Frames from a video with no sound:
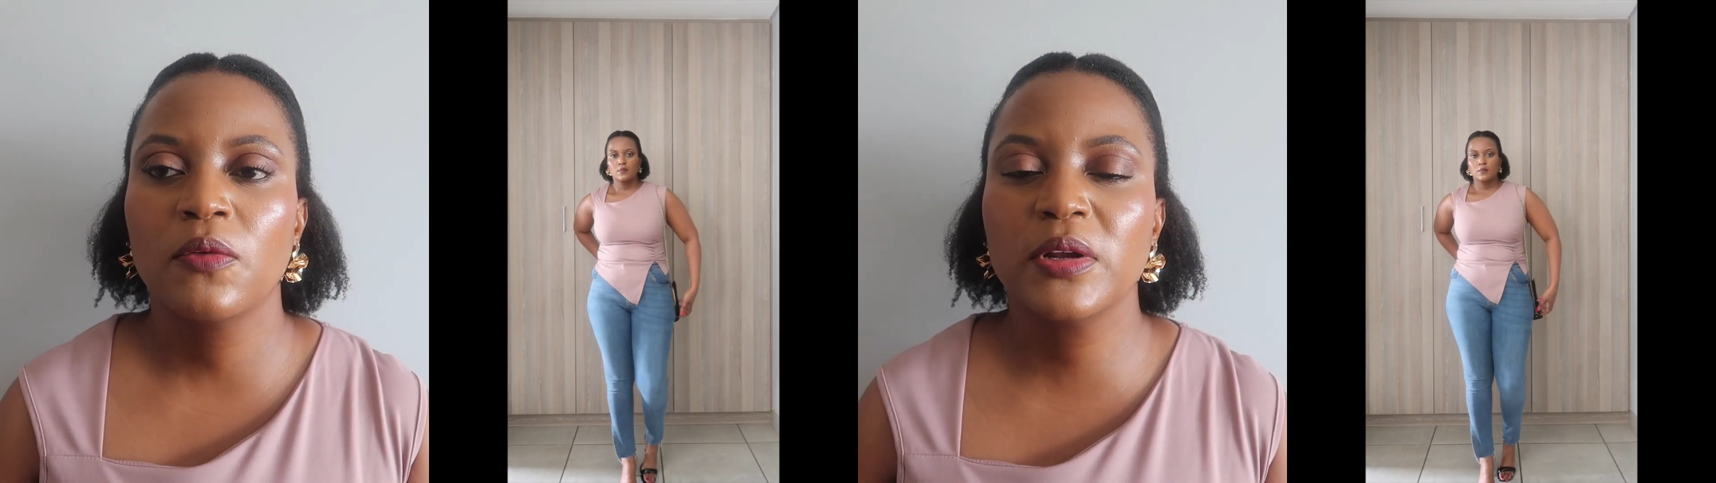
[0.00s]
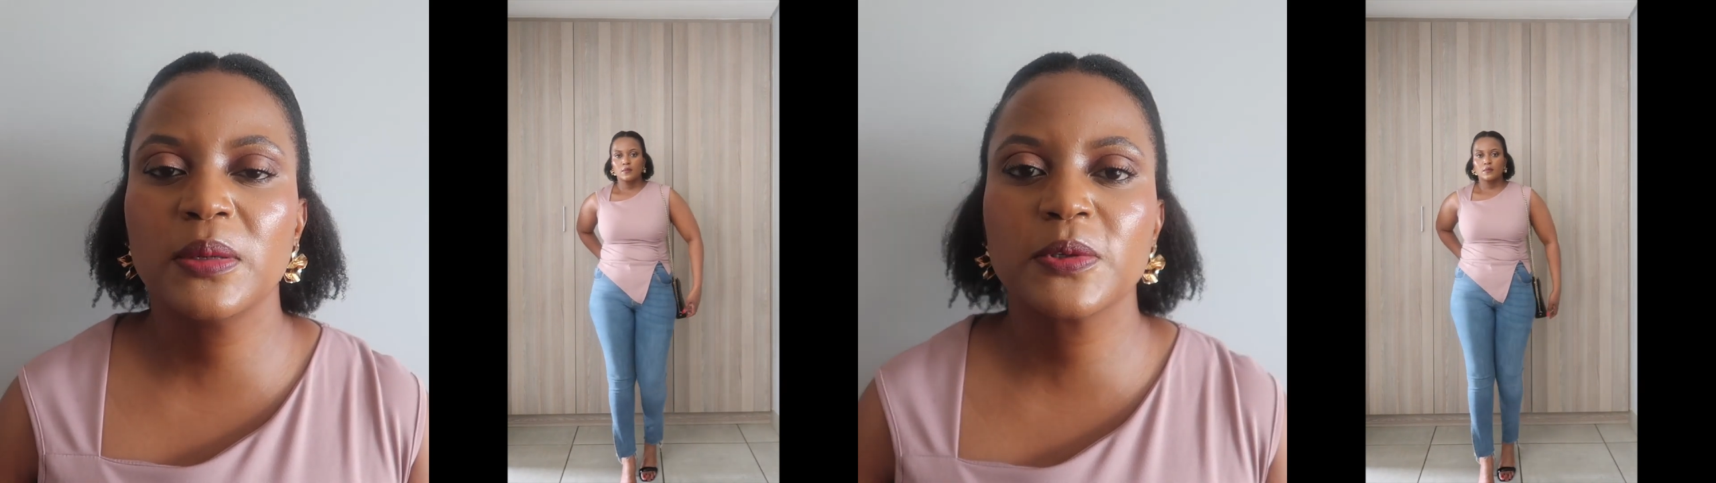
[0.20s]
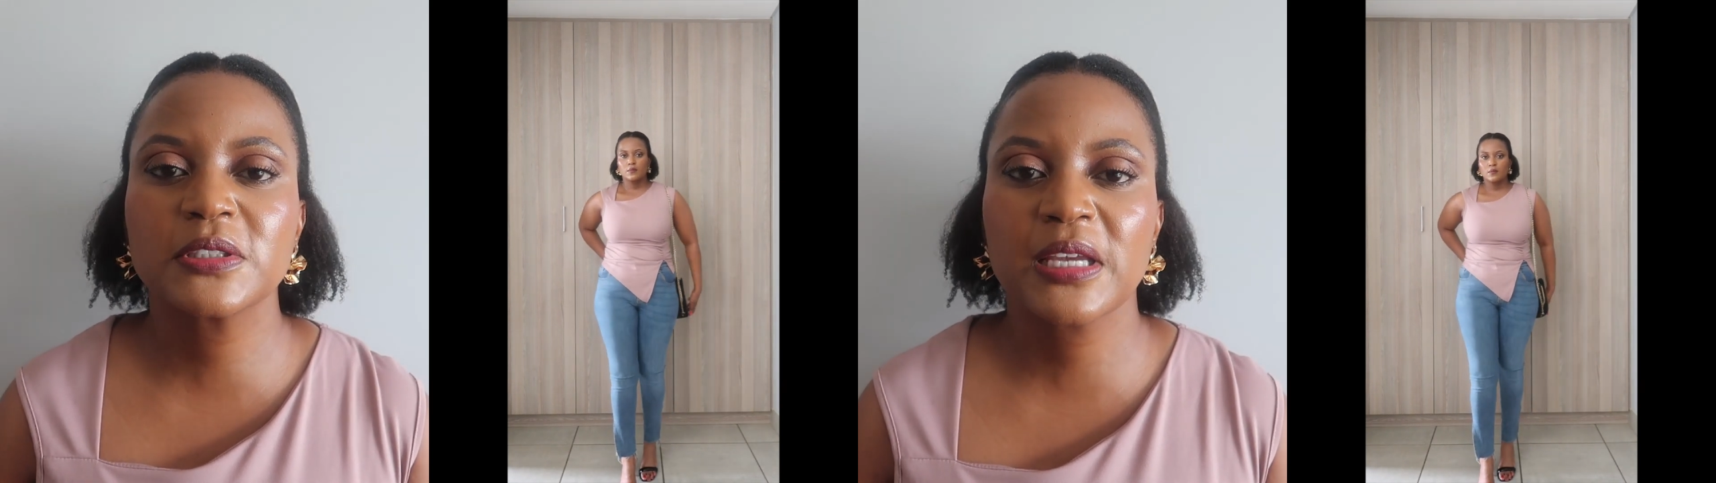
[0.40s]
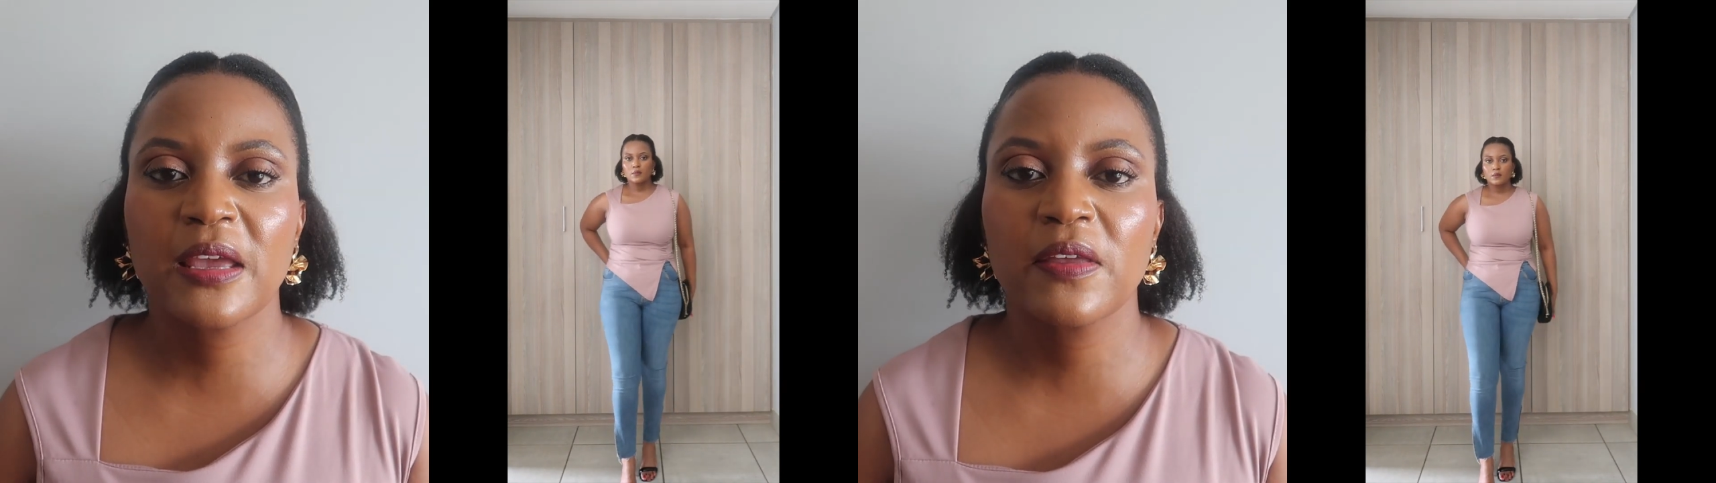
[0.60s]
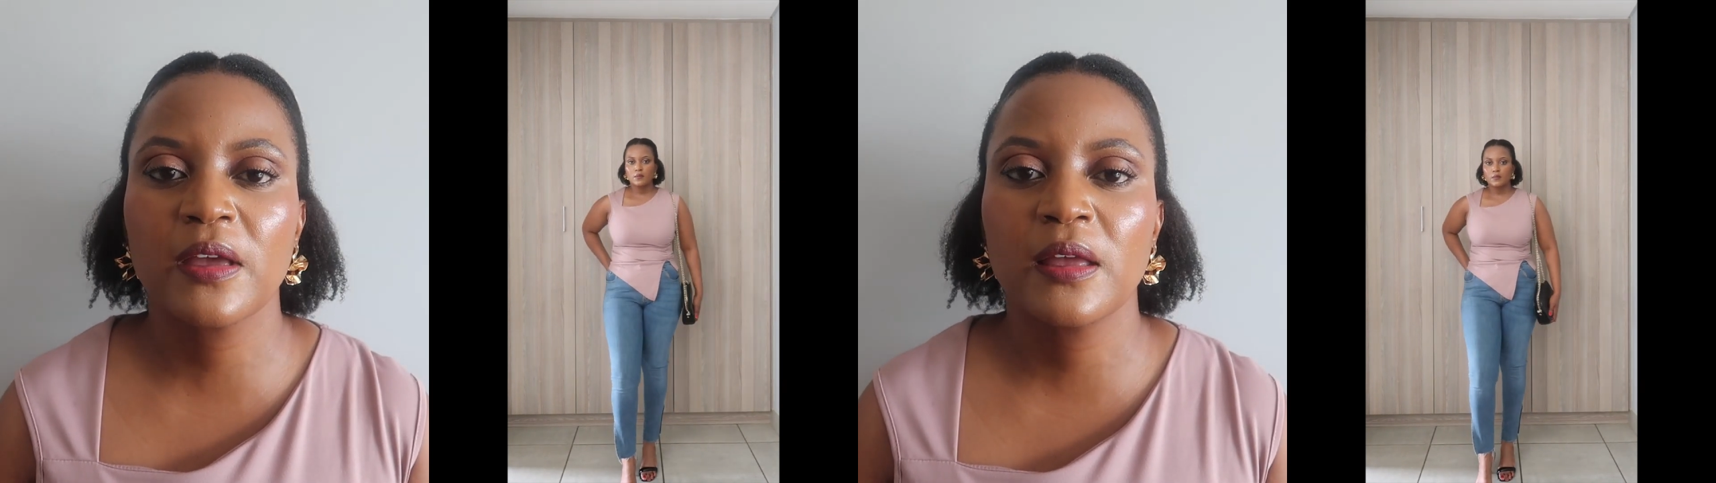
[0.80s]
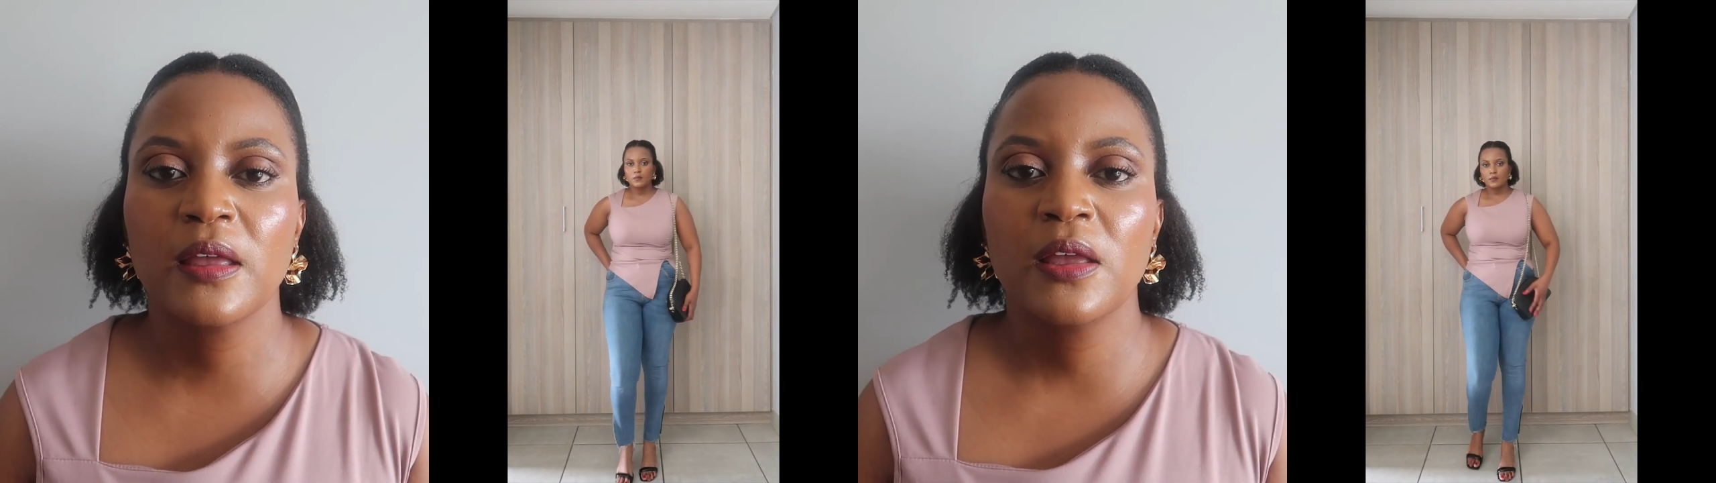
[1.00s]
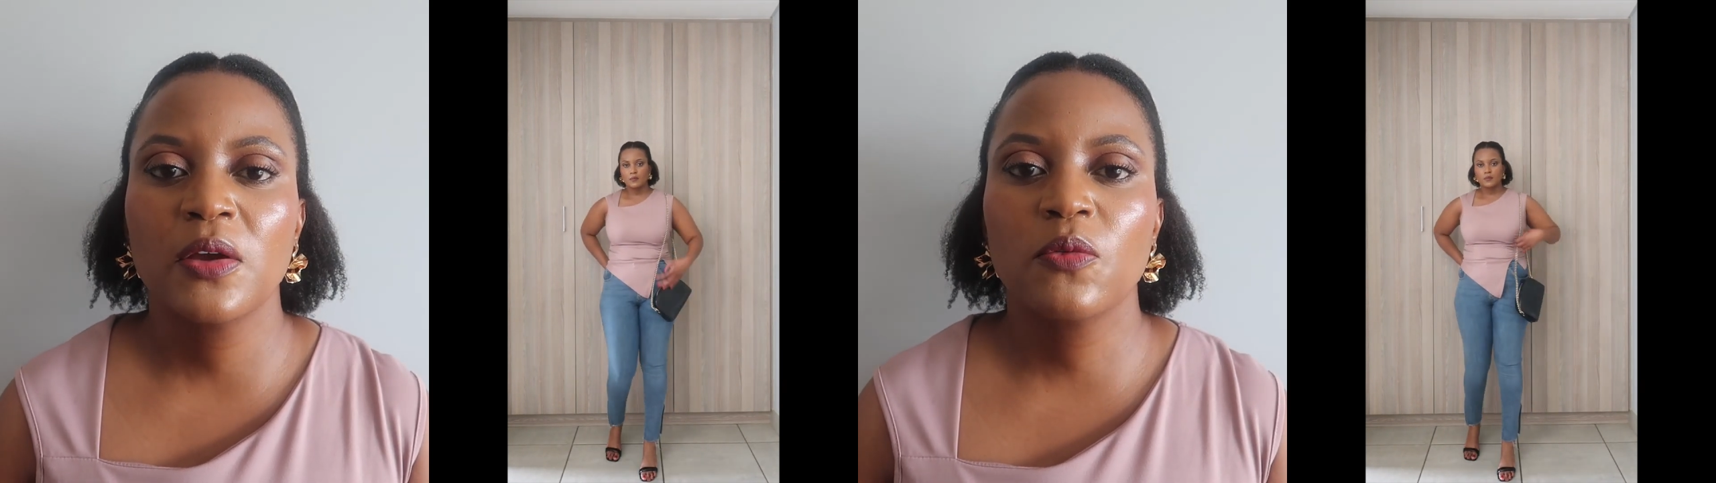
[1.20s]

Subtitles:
really put together,